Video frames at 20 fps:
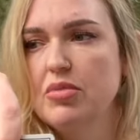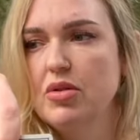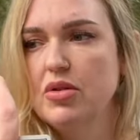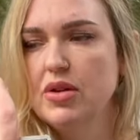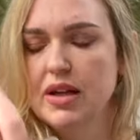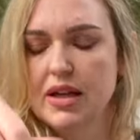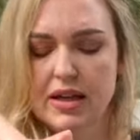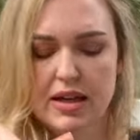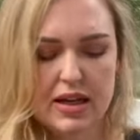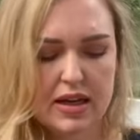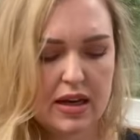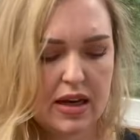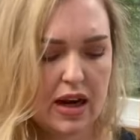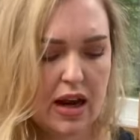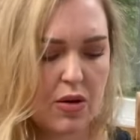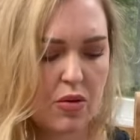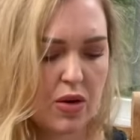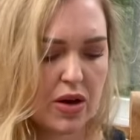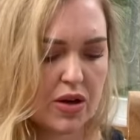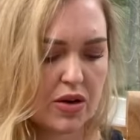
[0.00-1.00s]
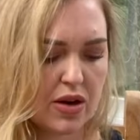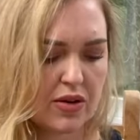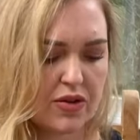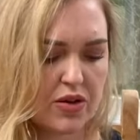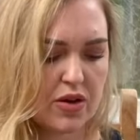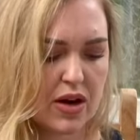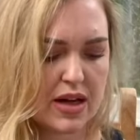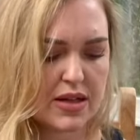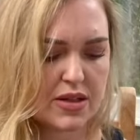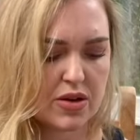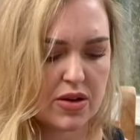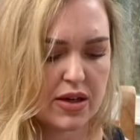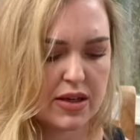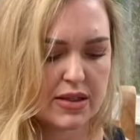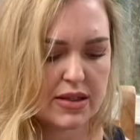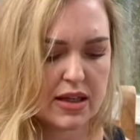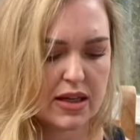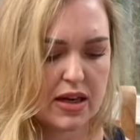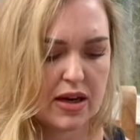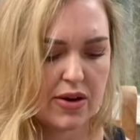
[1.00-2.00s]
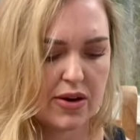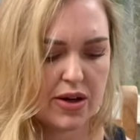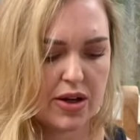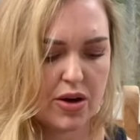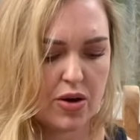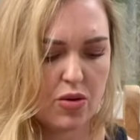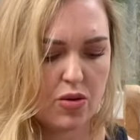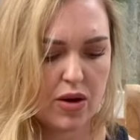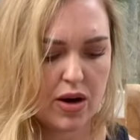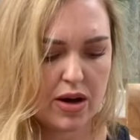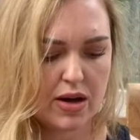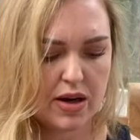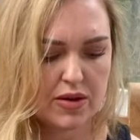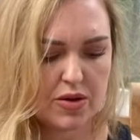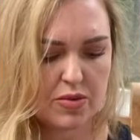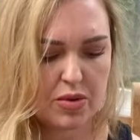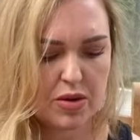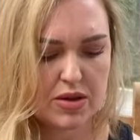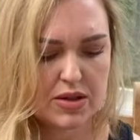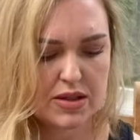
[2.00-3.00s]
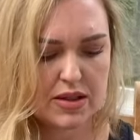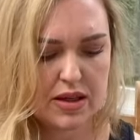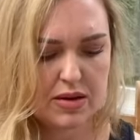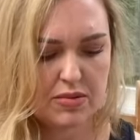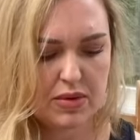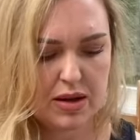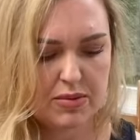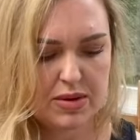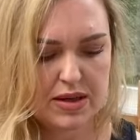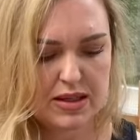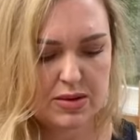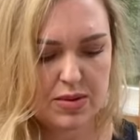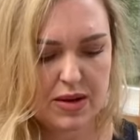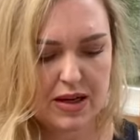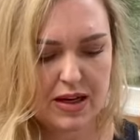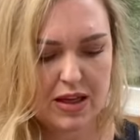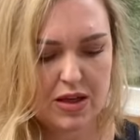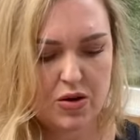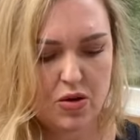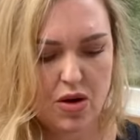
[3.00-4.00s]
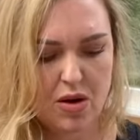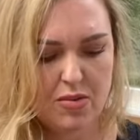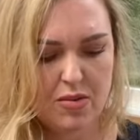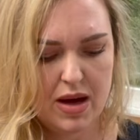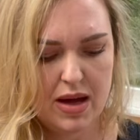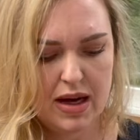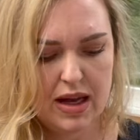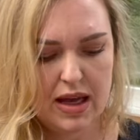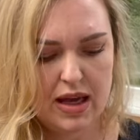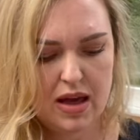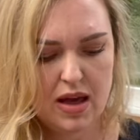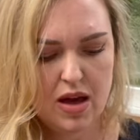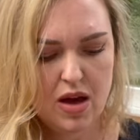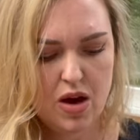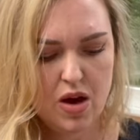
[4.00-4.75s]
And I wonder if you guys are in a scenario where another person might be spending your money